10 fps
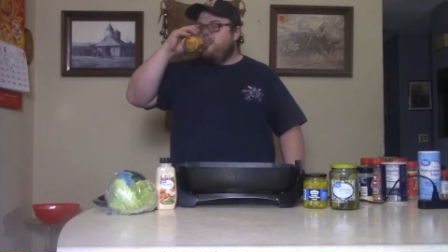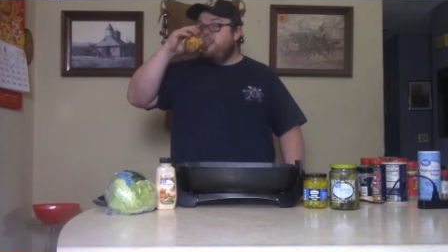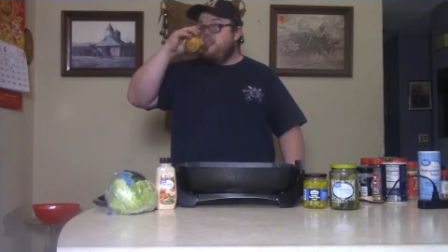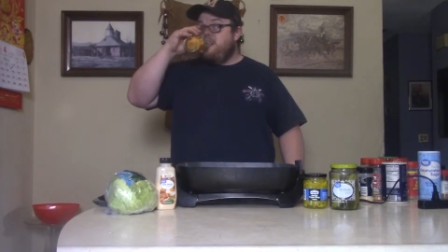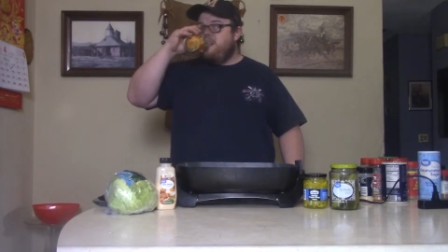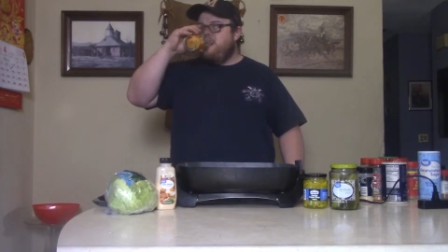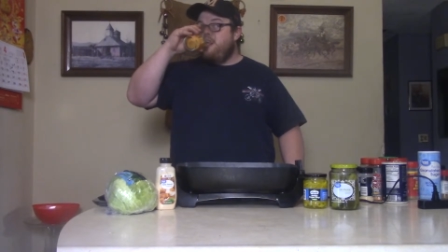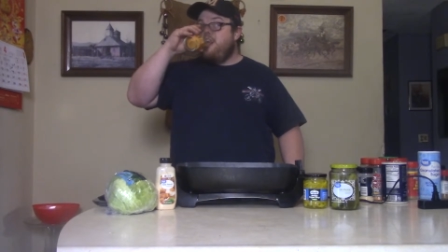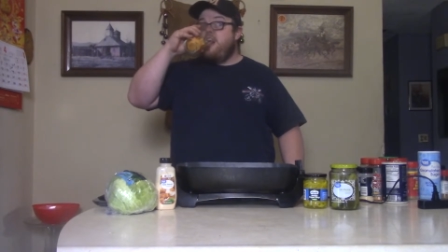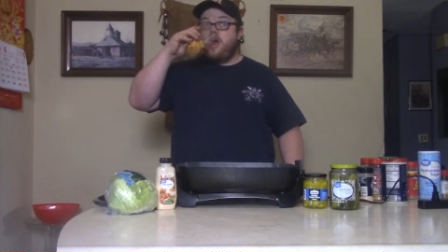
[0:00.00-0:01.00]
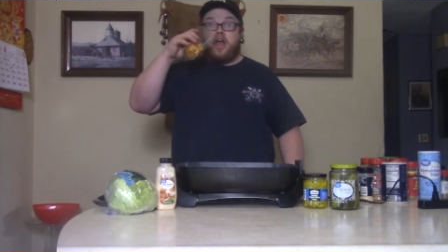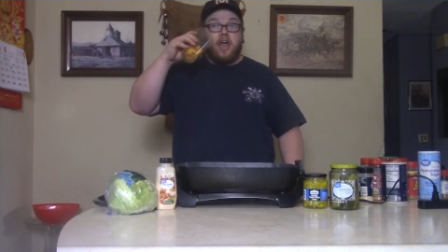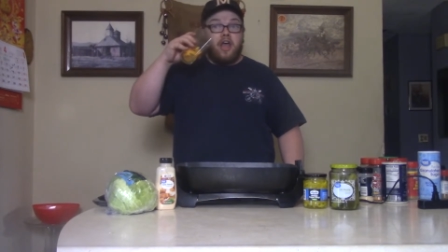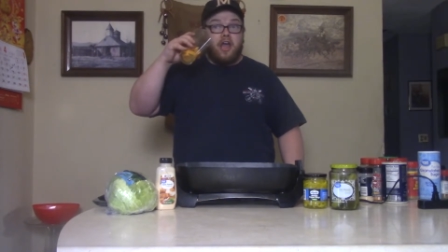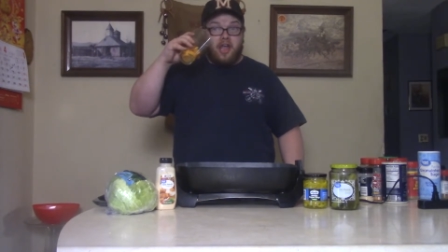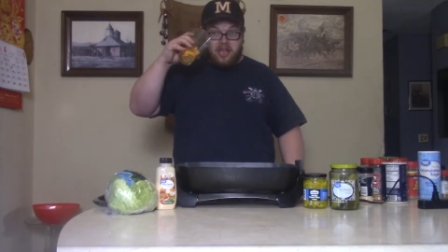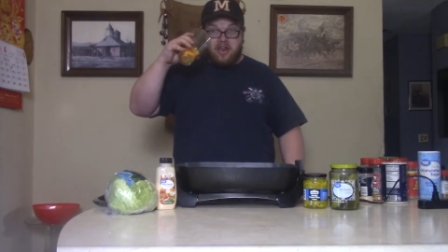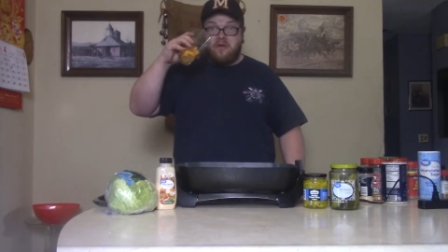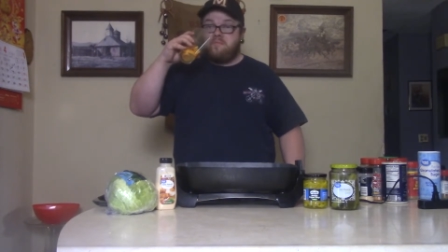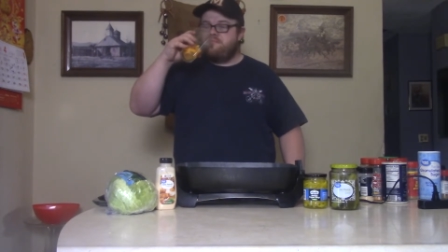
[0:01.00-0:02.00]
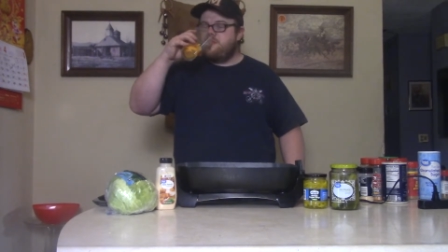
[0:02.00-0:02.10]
then you know.